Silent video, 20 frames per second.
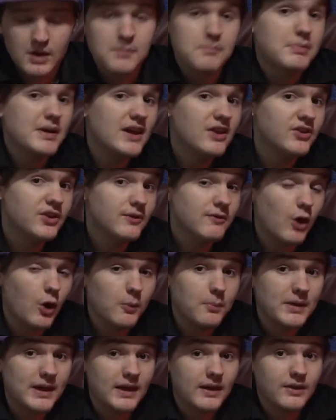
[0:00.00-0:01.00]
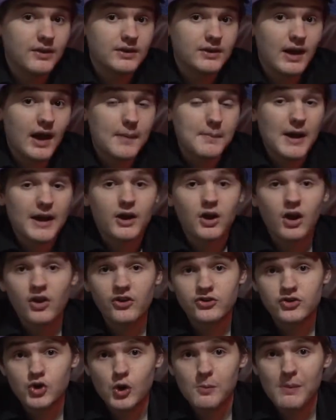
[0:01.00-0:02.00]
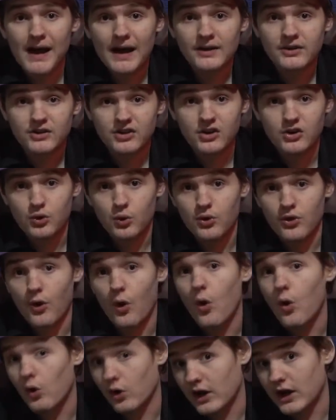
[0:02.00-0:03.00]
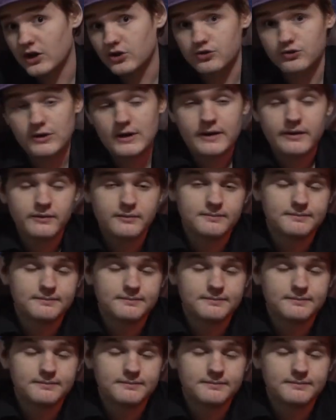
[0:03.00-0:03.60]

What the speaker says: Biggest of all being the time I caused Joe Biden to nuke the whole country.